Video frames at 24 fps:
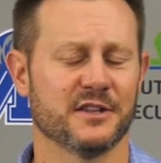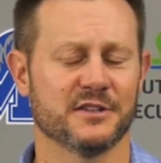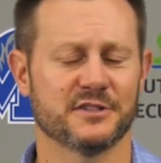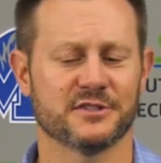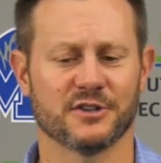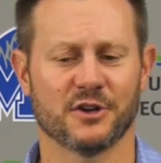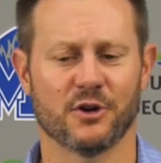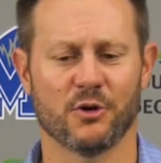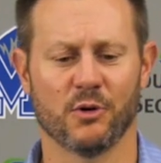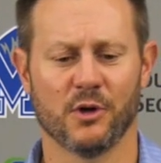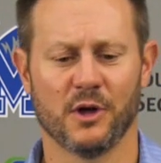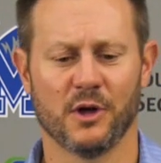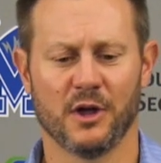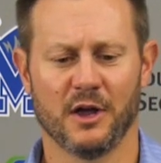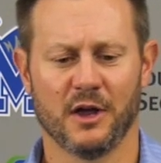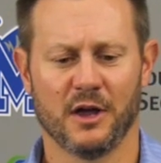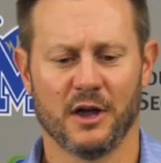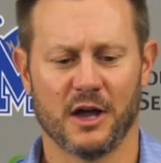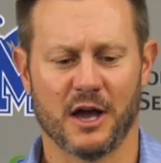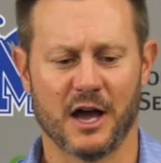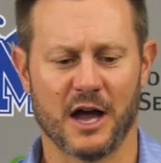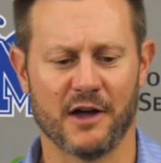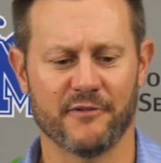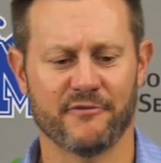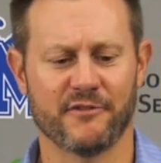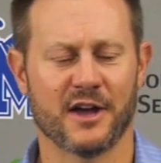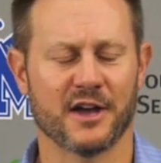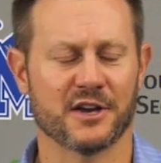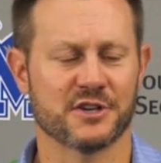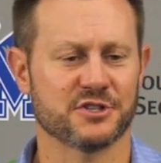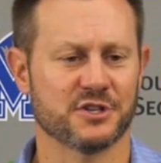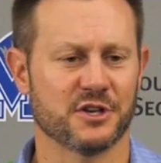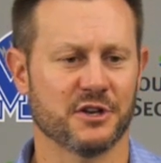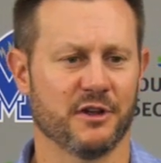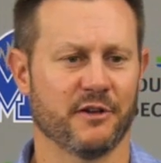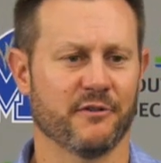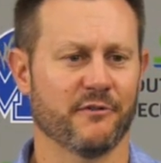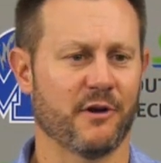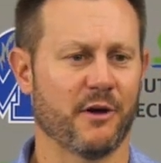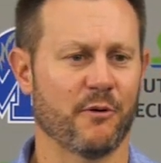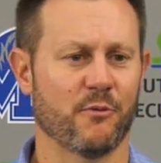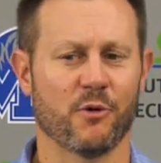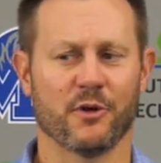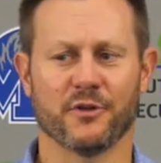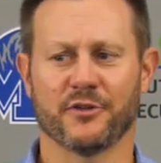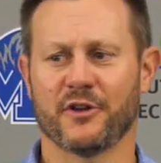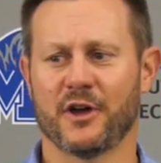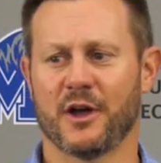And so I've actually, at
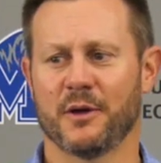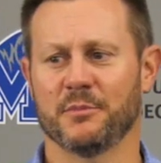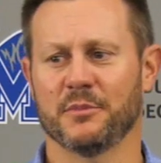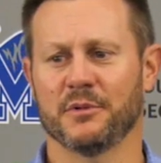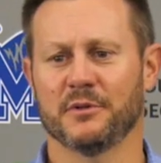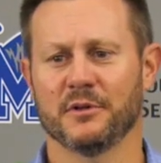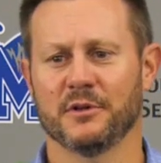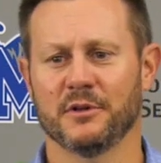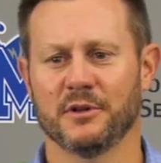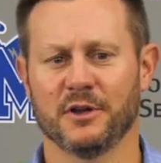one time,